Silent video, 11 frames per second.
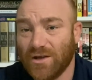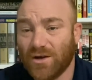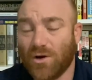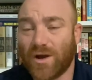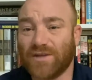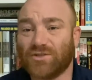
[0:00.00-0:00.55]

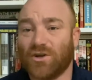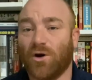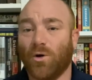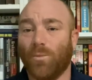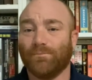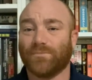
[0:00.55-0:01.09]
Okay,
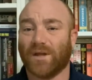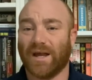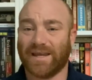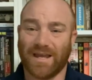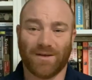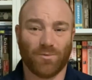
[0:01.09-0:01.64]
so
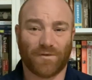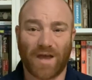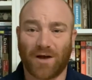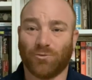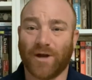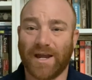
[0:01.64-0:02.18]
again,
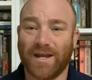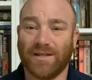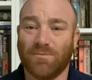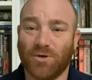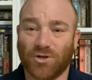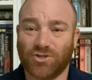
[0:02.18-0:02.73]
without raiding
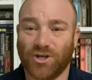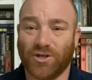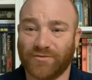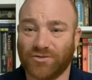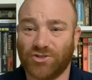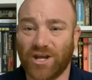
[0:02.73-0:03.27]
the
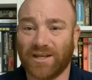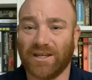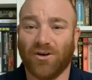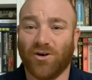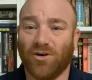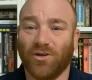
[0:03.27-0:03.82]
bookshelves and checking
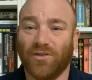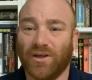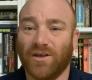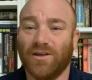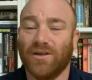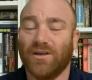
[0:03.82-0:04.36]
all of
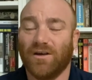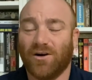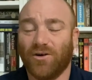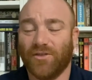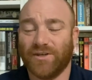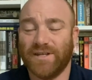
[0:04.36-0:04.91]
the
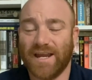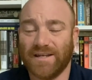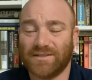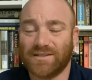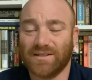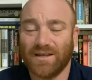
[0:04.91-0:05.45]
all of the
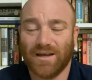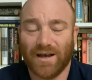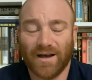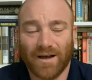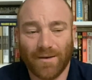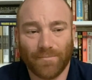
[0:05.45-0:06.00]
dates,
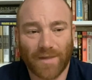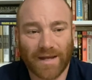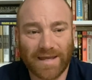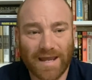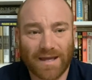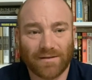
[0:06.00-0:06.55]
um, I
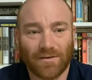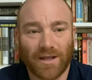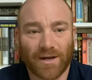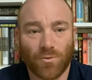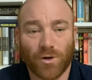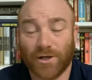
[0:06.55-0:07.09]
can't
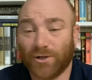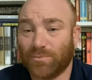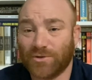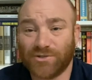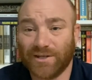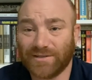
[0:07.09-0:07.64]
like one hundred
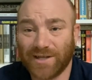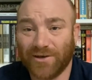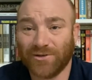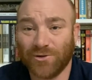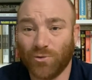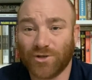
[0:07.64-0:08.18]
percent tell
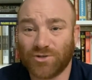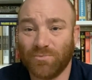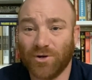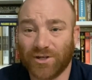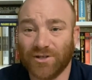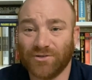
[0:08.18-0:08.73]
you which
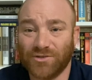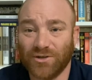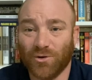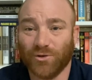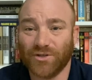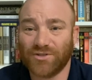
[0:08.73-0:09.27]
book is the
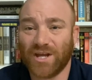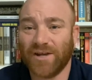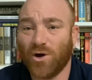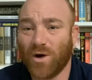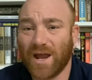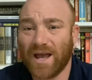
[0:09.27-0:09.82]
oldest. I
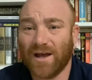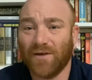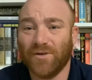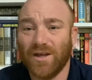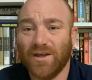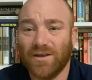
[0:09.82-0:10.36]
know I
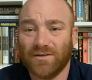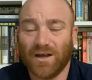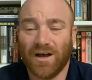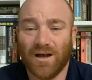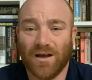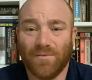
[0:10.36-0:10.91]
have.
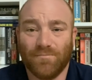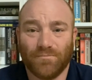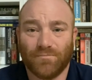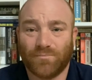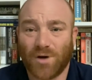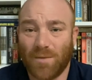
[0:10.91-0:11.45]
Uh,
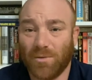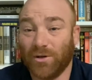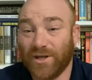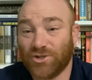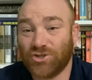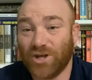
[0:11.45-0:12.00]

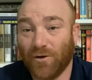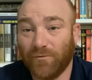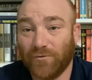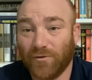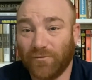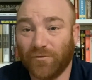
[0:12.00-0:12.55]
Probably a
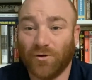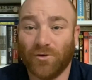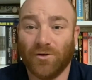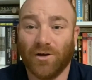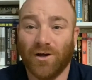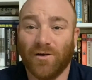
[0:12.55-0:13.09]
shelf
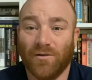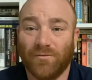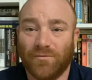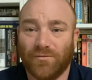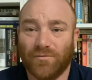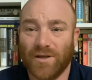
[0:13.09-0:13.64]
full
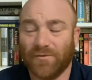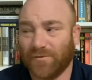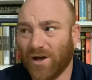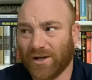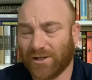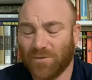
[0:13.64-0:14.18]
of, if
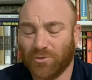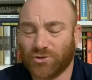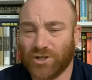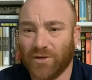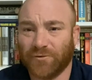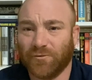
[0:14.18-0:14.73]
not a couple
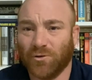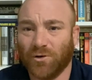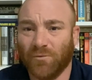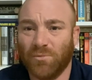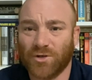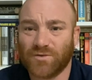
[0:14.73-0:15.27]
shelves full
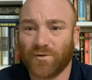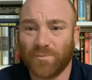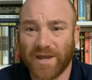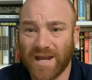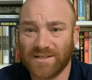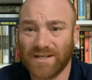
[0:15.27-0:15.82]
of books from
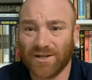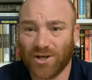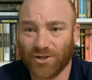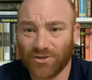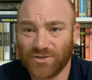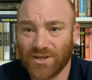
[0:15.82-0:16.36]
the eighteen
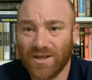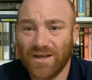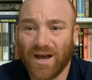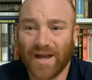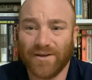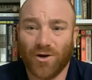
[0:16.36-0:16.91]
hundreds.
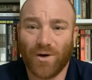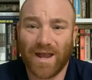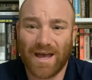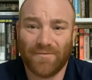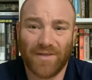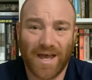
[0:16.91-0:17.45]
I know I
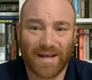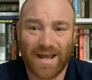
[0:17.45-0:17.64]
have that.